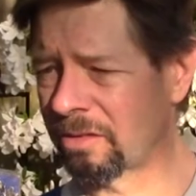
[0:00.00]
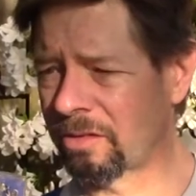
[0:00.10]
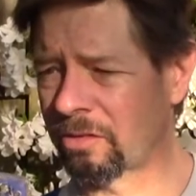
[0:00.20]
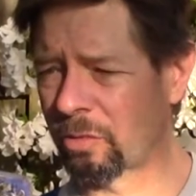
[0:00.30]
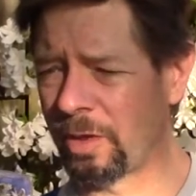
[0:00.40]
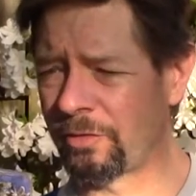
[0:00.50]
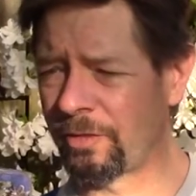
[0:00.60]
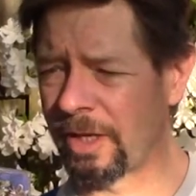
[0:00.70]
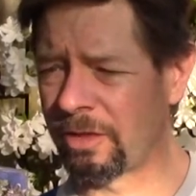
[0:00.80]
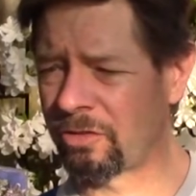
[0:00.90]
Sweet
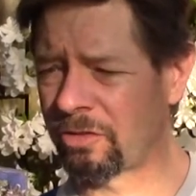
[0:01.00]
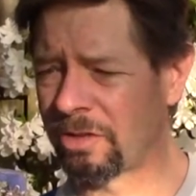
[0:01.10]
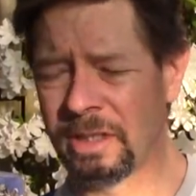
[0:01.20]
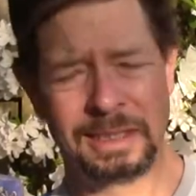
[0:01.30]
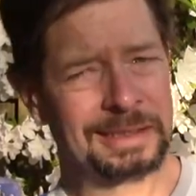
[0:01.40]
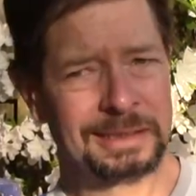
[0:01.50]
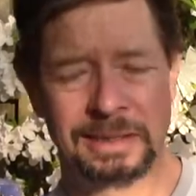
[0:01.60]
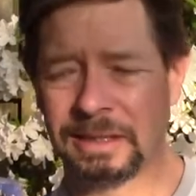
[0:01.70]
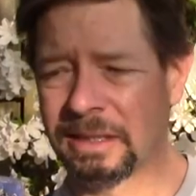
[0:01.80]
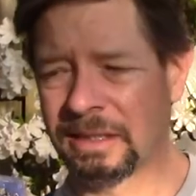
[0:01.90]
finish.
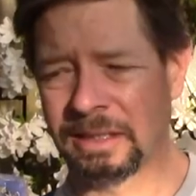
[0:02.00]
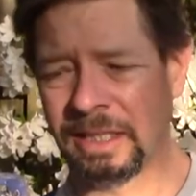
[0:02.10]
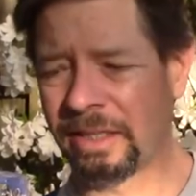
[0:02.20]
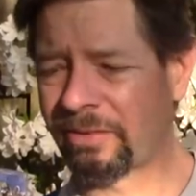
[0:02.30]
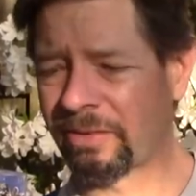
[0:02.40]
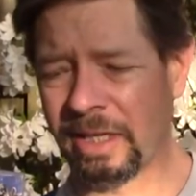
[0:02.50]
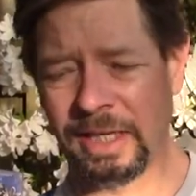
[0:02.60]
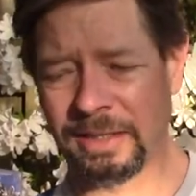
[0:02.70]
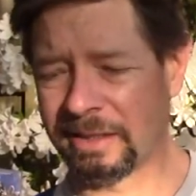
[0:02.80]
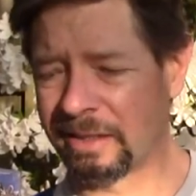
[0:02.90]
It's
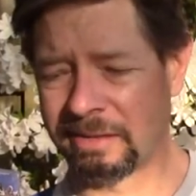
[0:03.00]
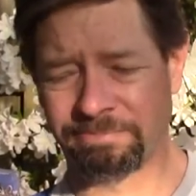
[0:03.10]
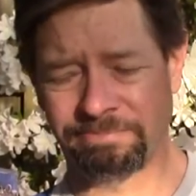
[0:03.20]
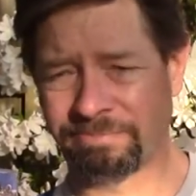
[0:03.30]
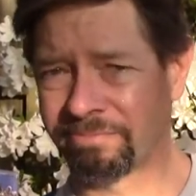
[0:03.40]
like, um,